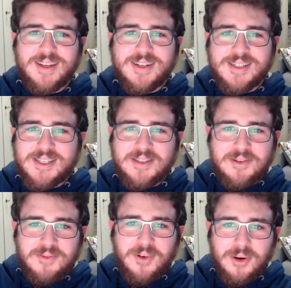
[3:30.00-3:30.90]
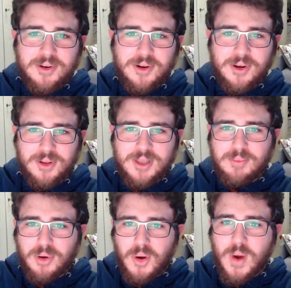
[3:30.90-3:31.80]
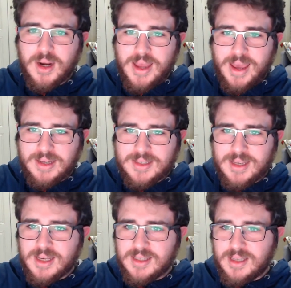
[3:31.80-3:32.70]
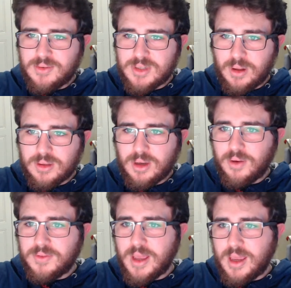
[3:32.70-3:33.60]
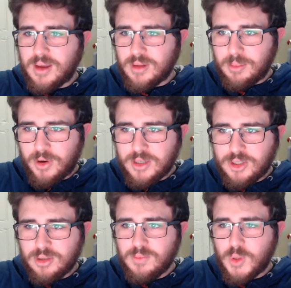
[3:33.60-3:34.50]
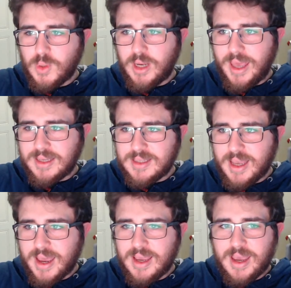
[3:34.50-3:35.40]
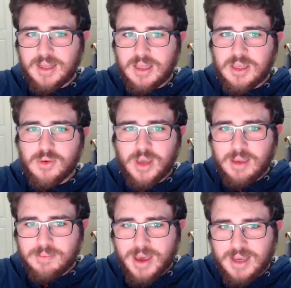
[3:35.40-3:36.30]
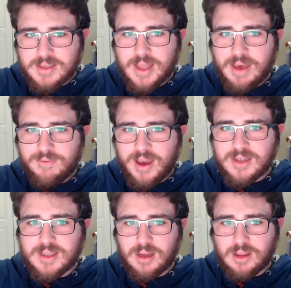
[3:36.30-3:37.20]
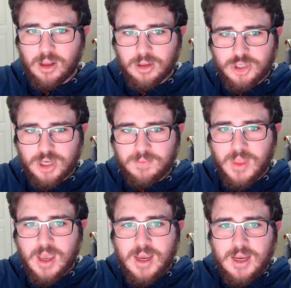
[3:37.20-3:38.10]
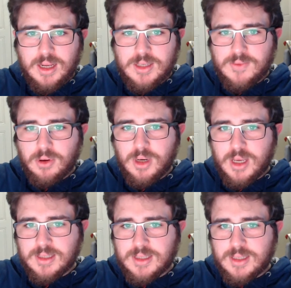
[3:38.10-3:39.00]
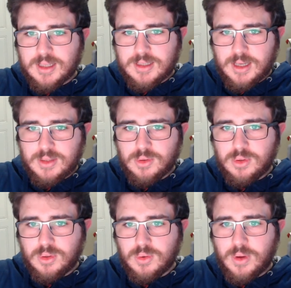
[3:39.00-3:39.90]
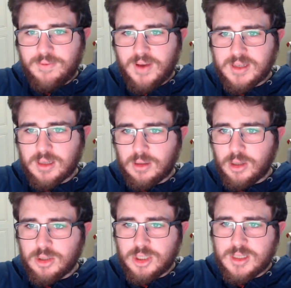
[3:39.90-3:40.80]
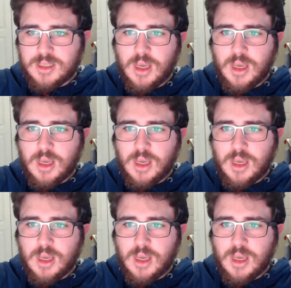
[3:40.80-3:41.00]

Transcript: This new phone, called the Pro 1X, is the result of a collaboration between XDA and the UK-based FX Technology. This phone is the successor to FX Technology's